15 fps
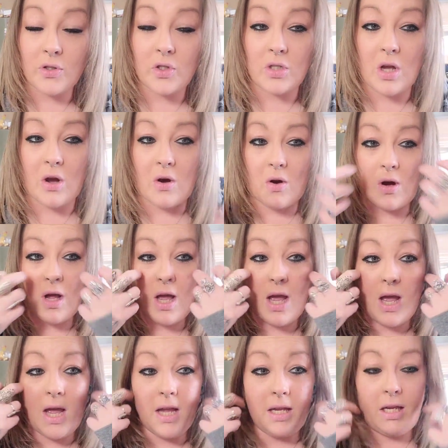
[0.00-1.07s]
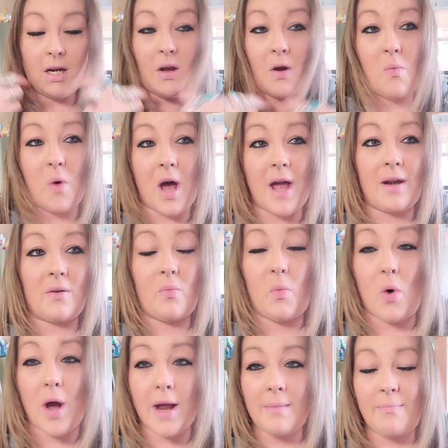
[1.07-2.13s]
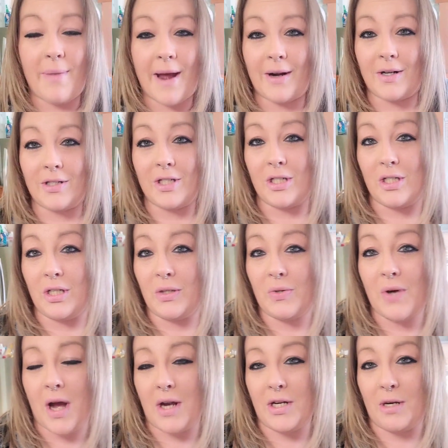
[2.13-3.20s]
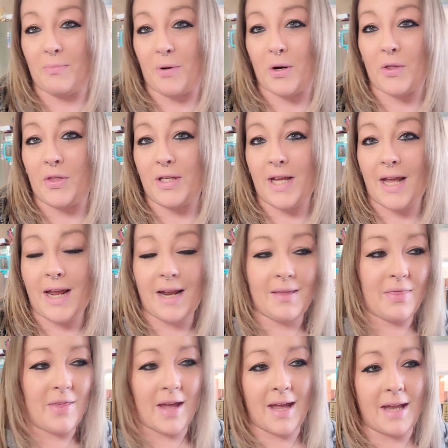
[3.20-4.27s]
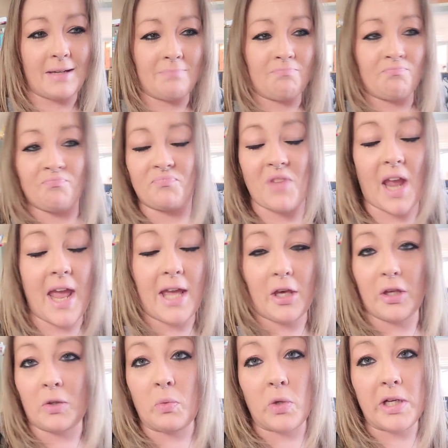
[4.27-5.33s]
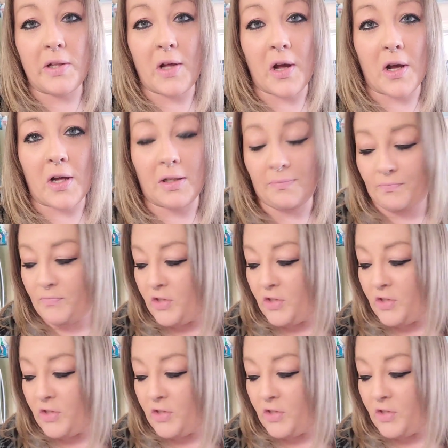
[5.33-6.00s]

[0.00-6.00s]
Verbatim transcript: So you know what? What better to do on your birthday than a Goodwill haul.